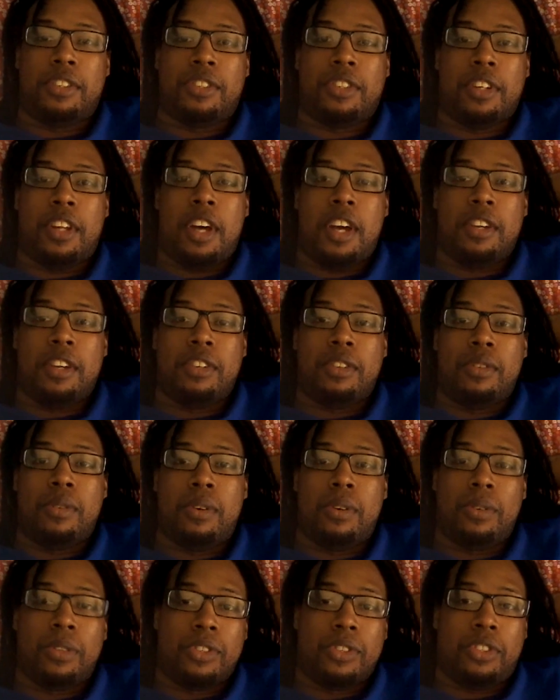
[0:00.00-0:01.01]
this a lot, you know,
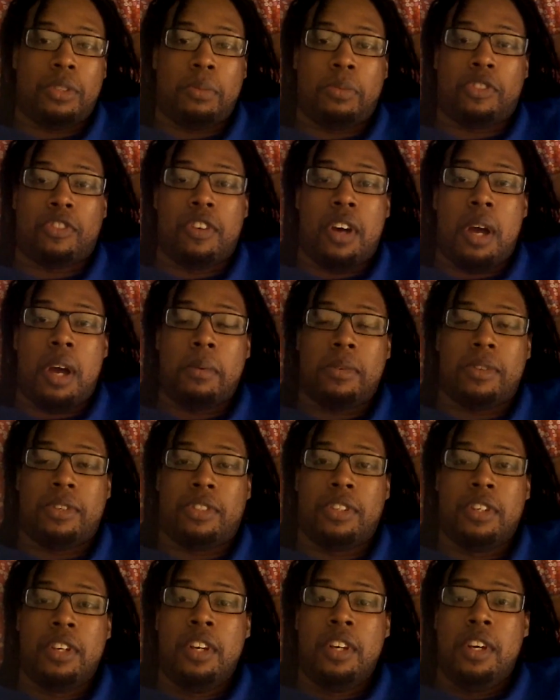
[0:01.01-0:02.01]
older
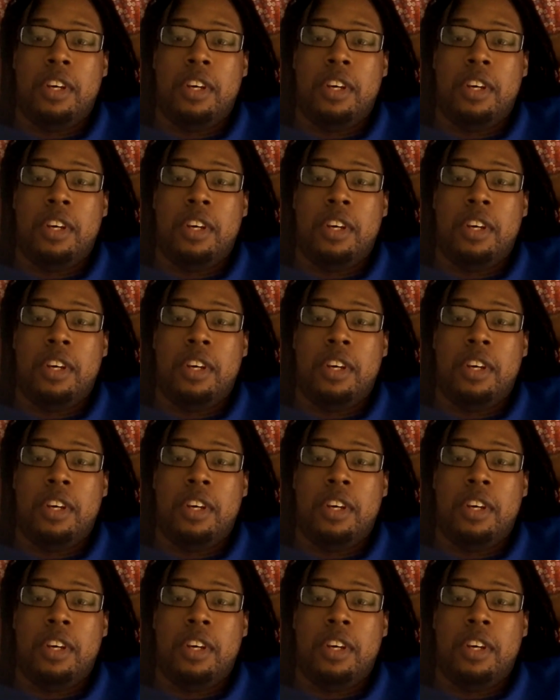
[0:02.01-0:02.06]
subscribers,